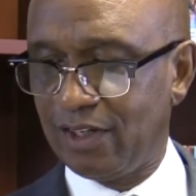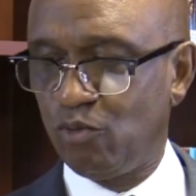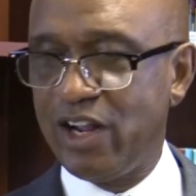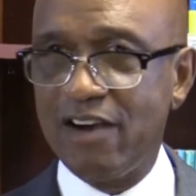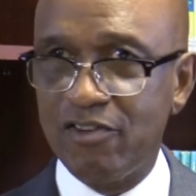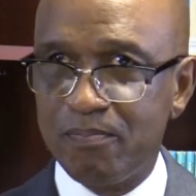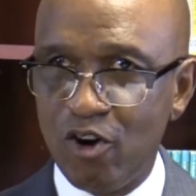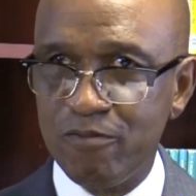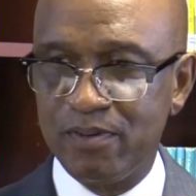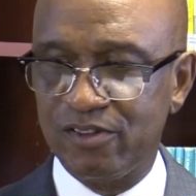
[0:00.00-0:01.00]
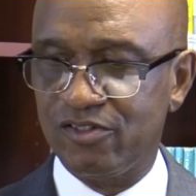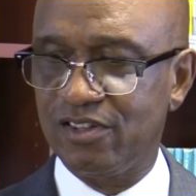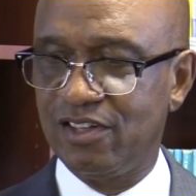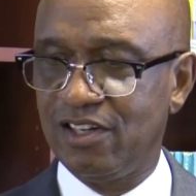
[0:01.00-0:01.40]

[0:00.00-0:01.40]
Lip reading: We have a purpose.